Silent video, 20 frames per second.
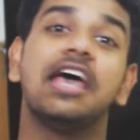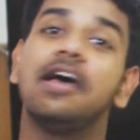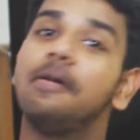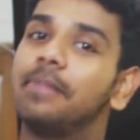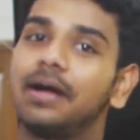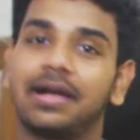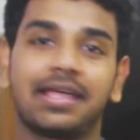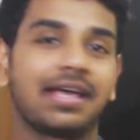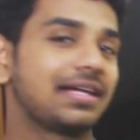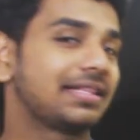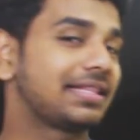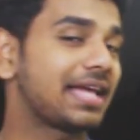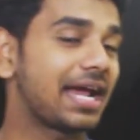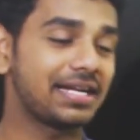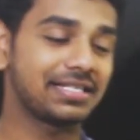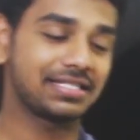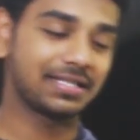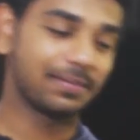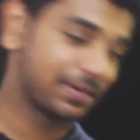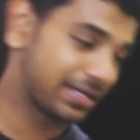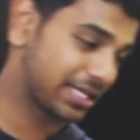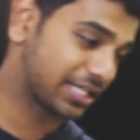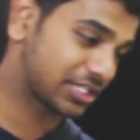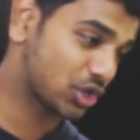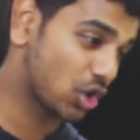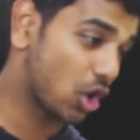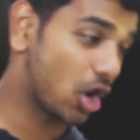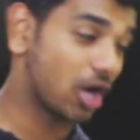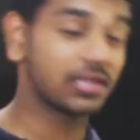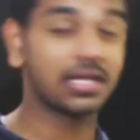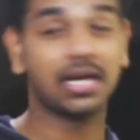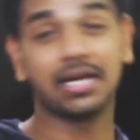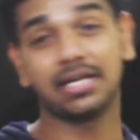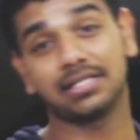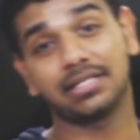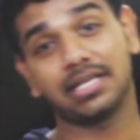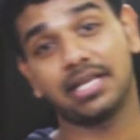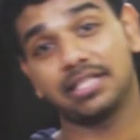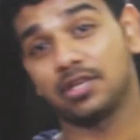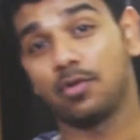But yeah, that is the biggest con, that
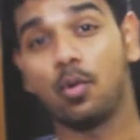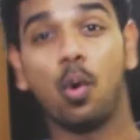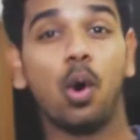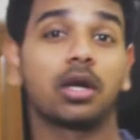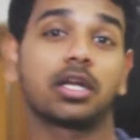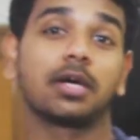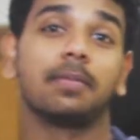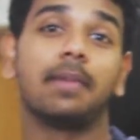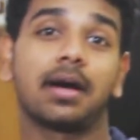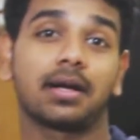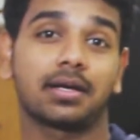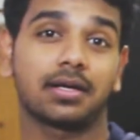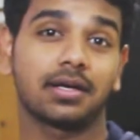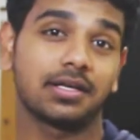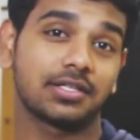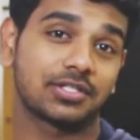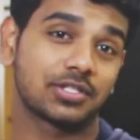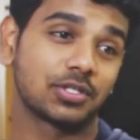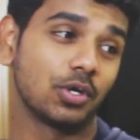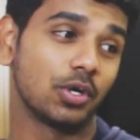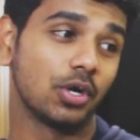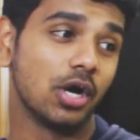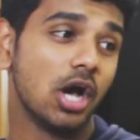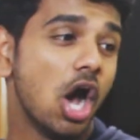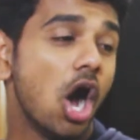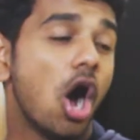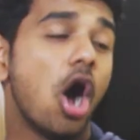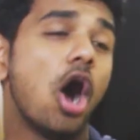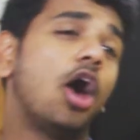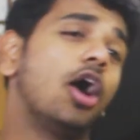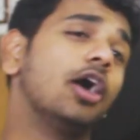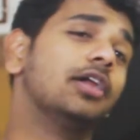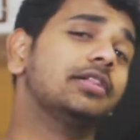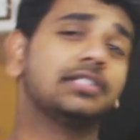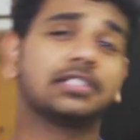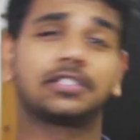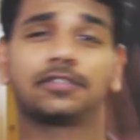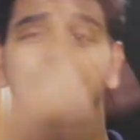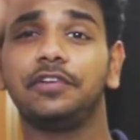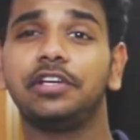is there's a watermark. So all
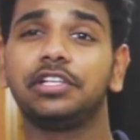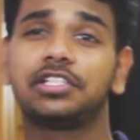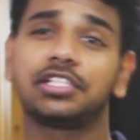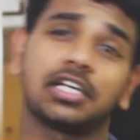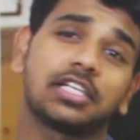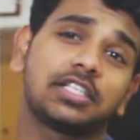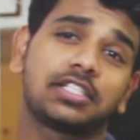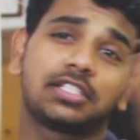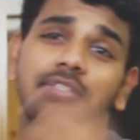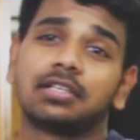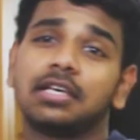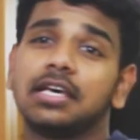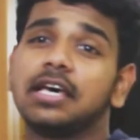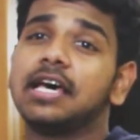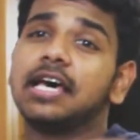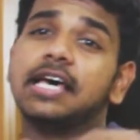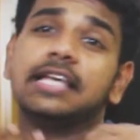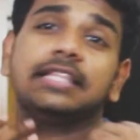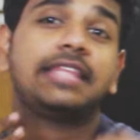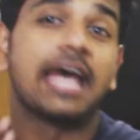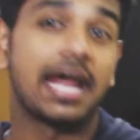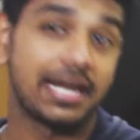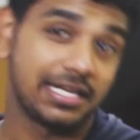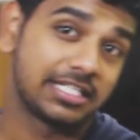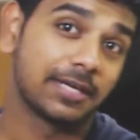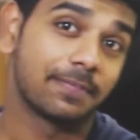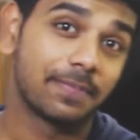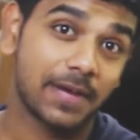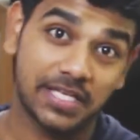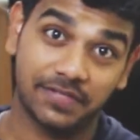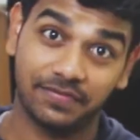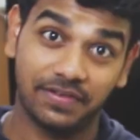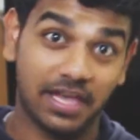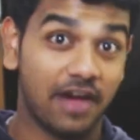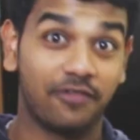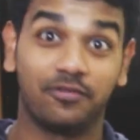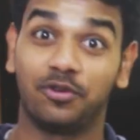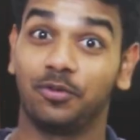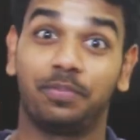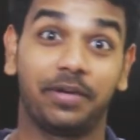these features, that is the price we
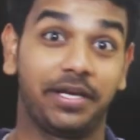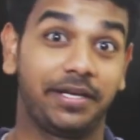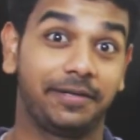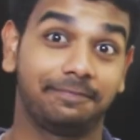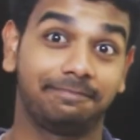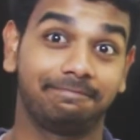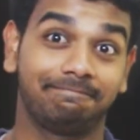have to pay.